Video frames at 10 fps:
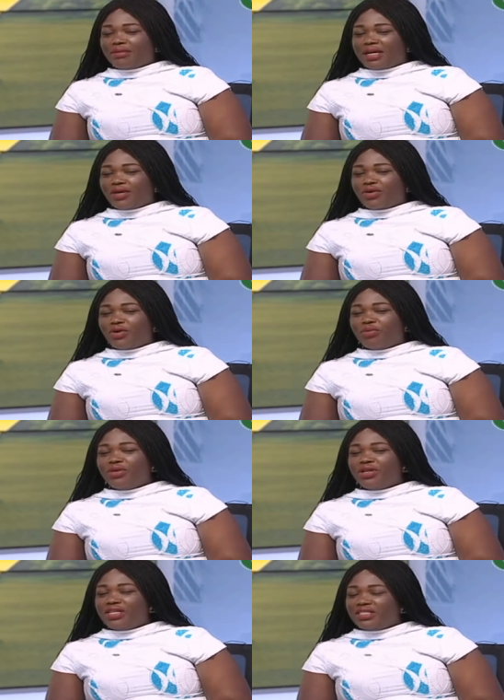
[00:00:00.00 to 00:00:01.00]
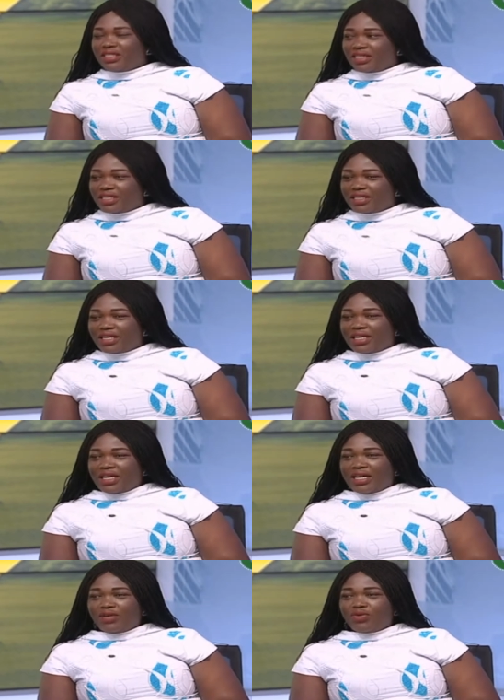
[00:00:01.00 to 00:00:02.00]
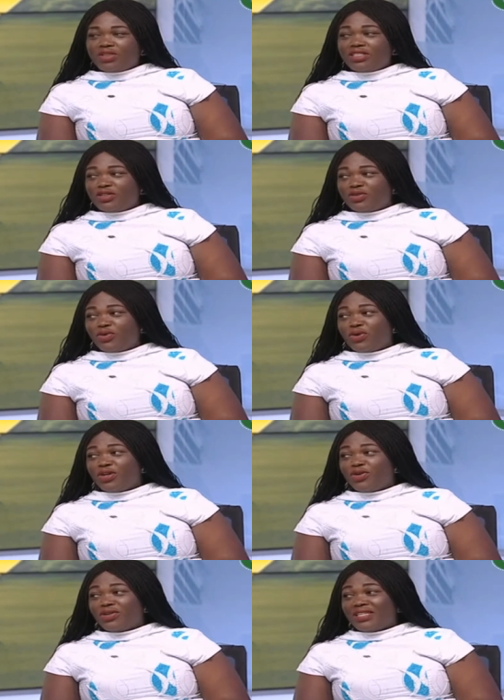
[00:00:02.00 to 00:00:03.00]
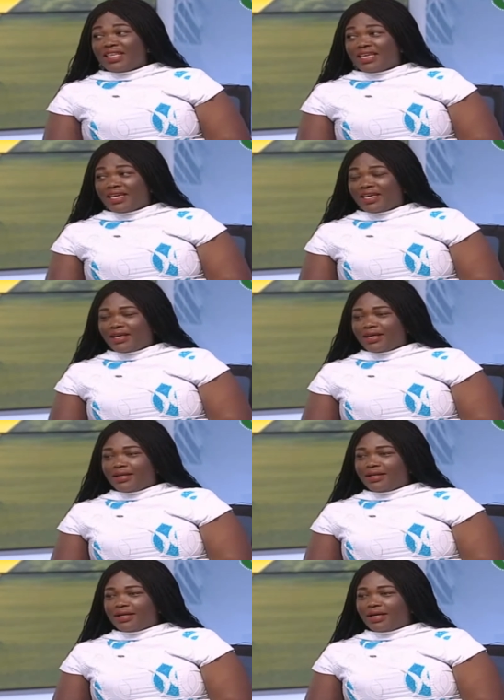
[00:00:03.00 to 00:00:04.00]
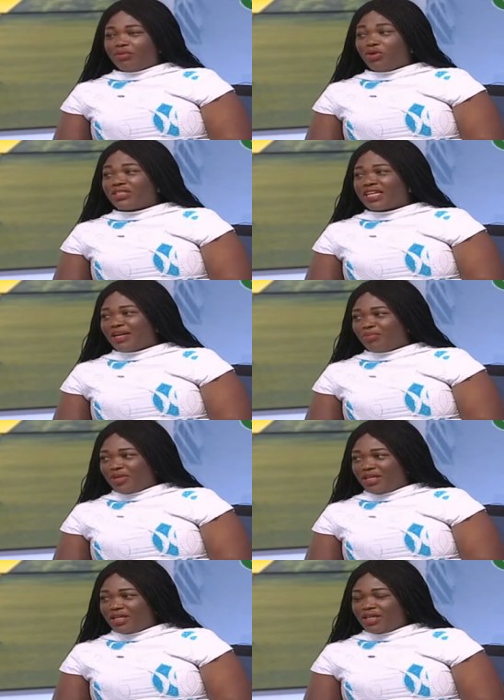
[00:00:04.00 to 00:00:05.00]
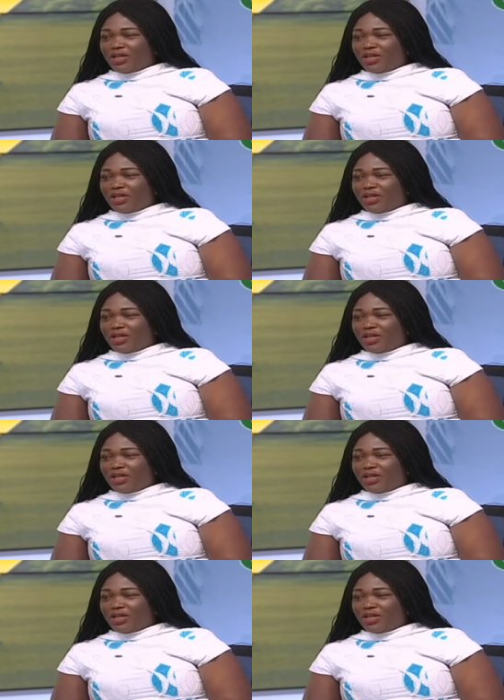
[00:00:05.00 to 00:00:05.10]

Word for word: my community and what is going on there, and I'm not happy.